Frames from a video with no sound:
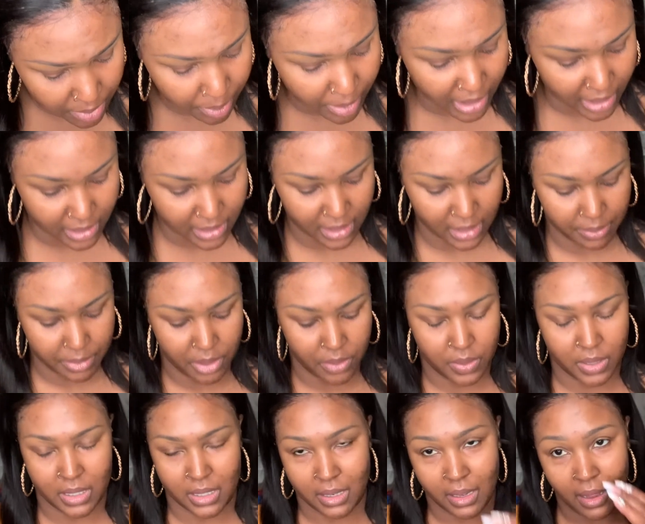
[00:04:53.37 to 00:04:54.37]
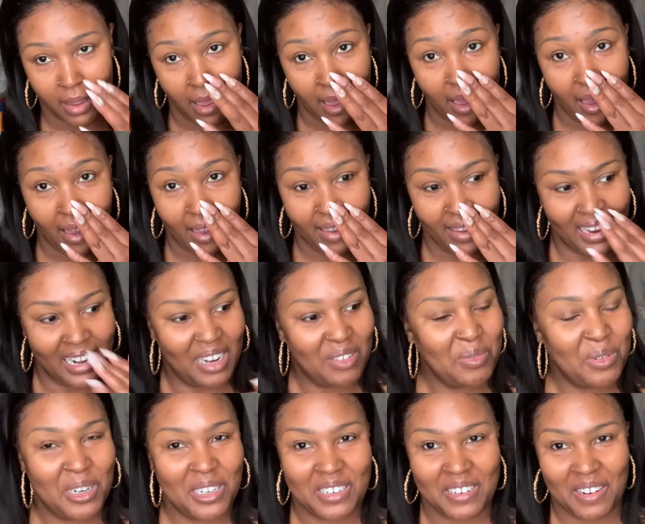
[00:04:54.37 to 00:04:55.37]
product that I'm using, and
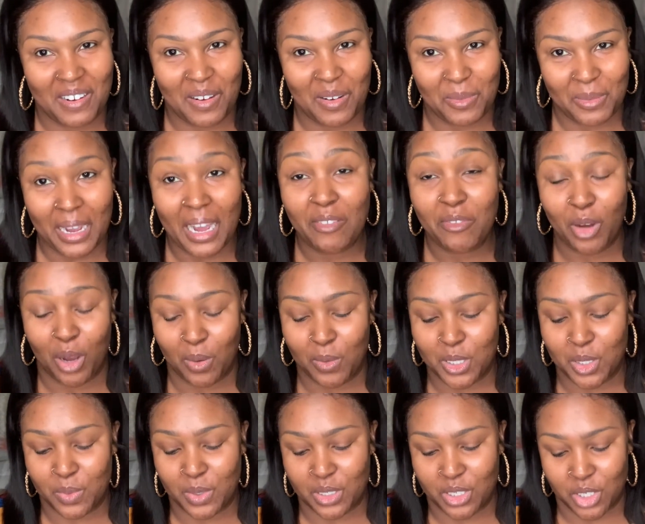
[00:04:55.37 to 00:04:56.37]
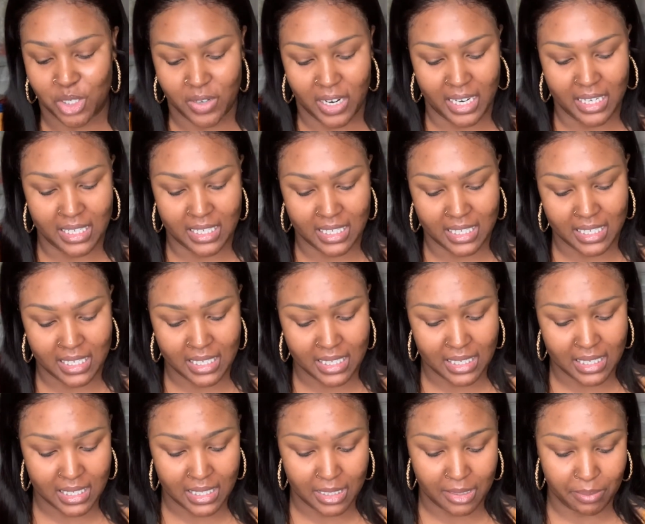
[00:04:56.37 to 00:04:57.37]
I've always wanted to try this, and this is
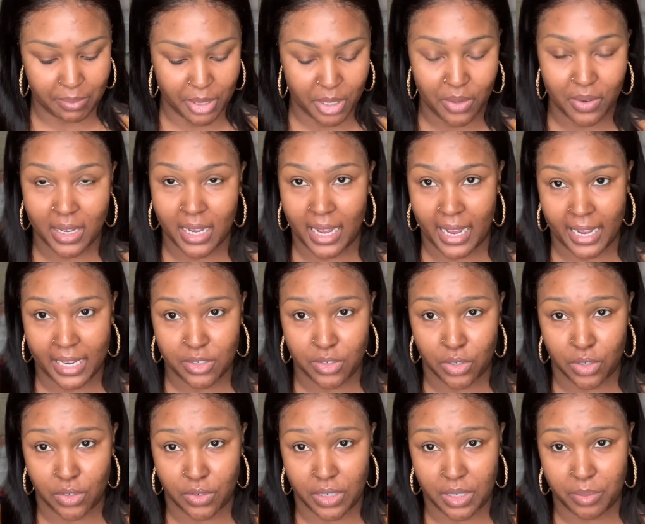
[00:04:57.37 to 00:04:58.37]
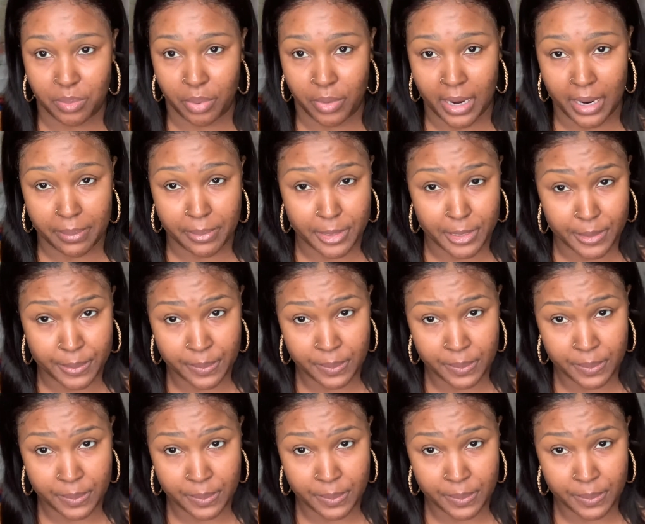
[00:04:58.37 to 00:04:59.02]
the Milk Hydro Grip Primer.